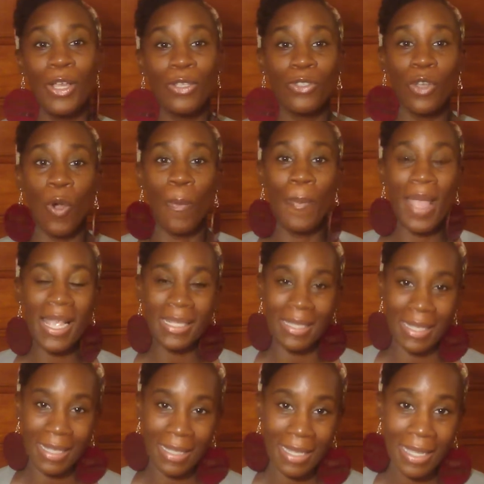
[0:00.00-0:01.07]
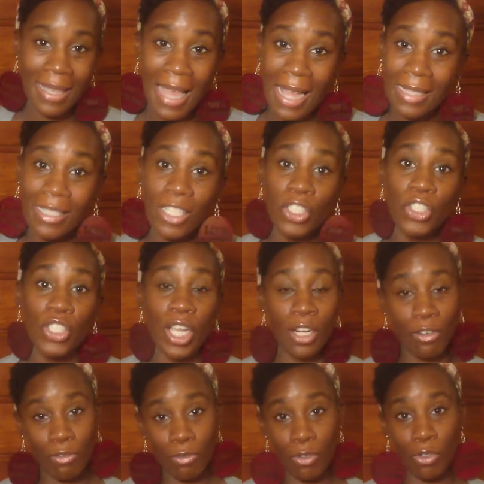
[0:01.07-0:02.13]
So basically that's a
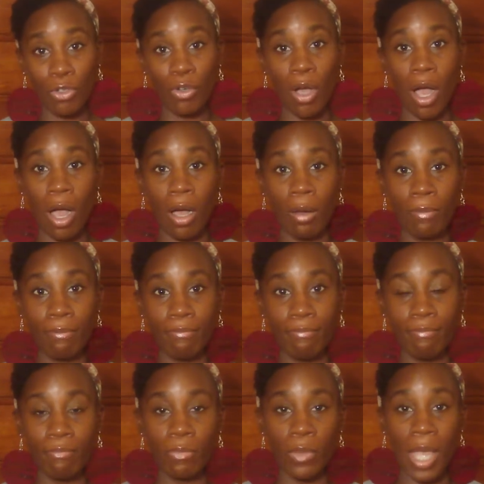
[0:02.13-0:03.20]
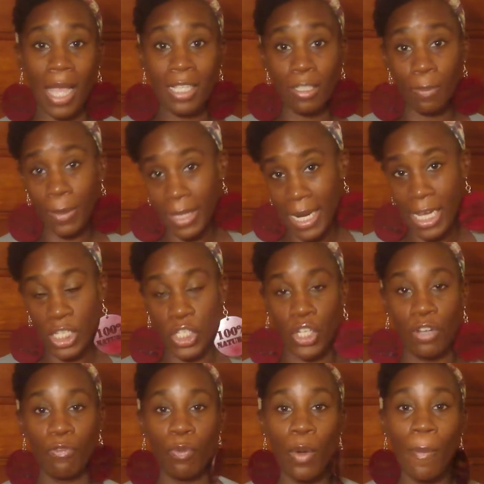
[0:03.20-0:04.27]
general um,
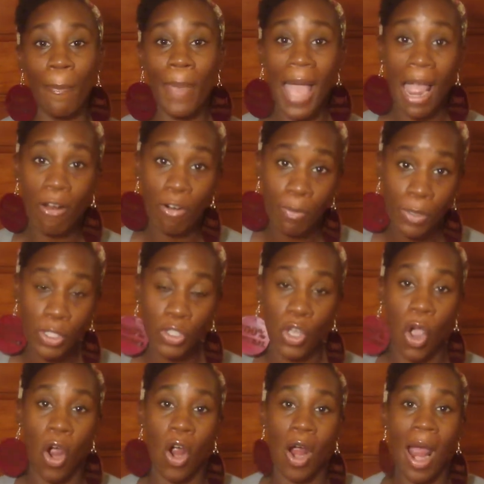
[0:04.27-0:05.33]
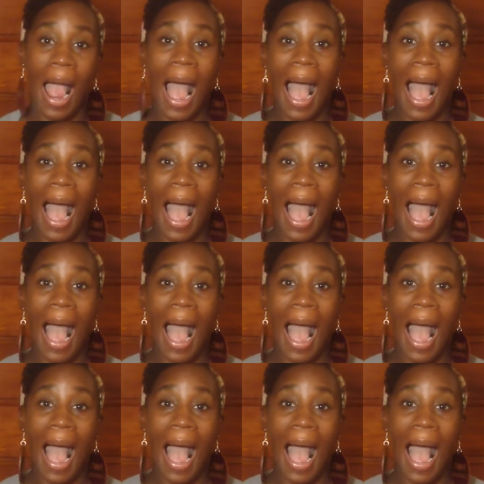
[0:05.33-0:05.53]
explanation of what parabens are.